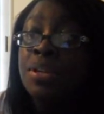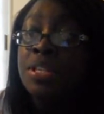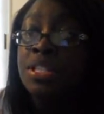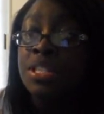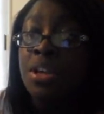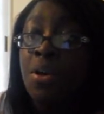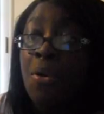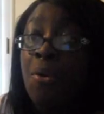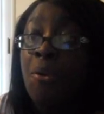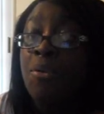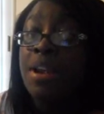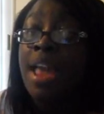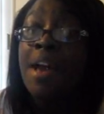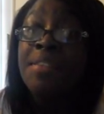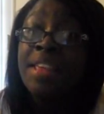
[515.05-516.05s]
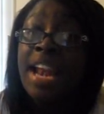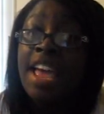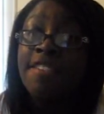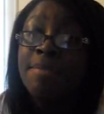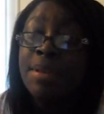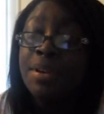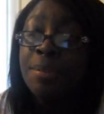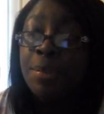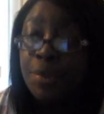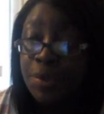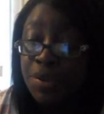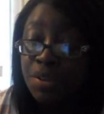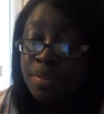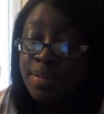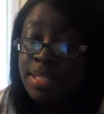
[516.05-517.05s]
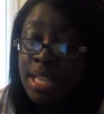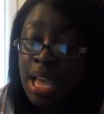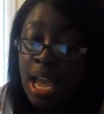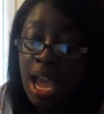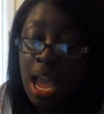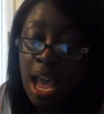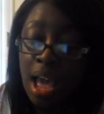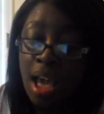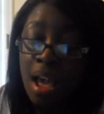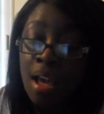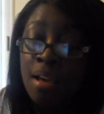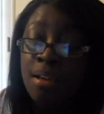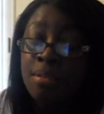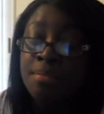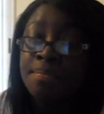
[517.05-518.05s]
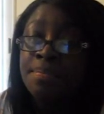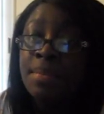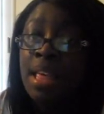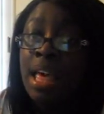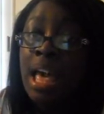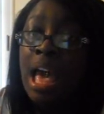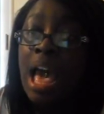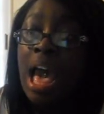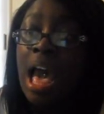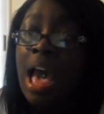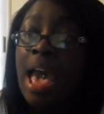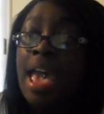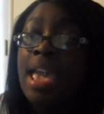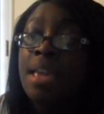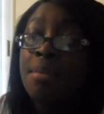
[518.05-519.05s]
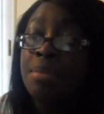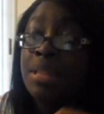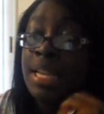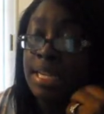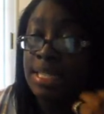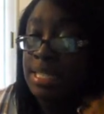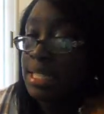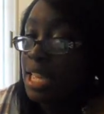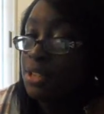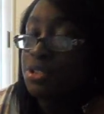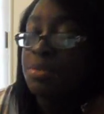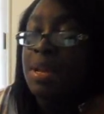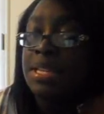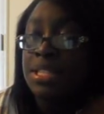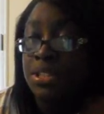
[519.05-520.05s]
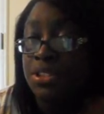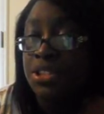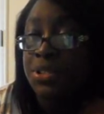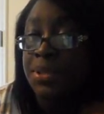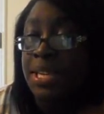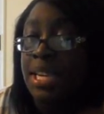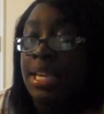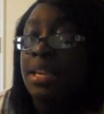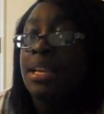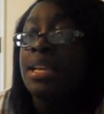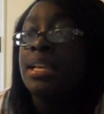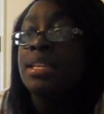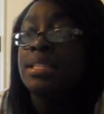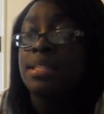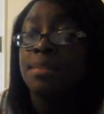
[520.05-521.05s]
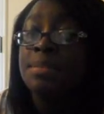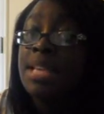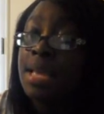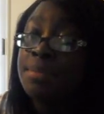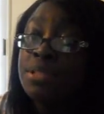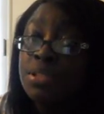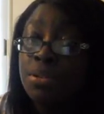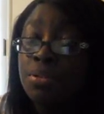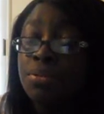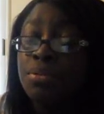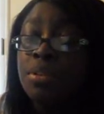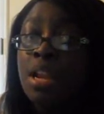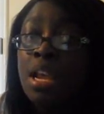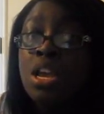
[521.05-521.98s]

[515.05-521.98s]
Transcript: So now that I've been approved, um, I plan to schedule my surgery sometime soon.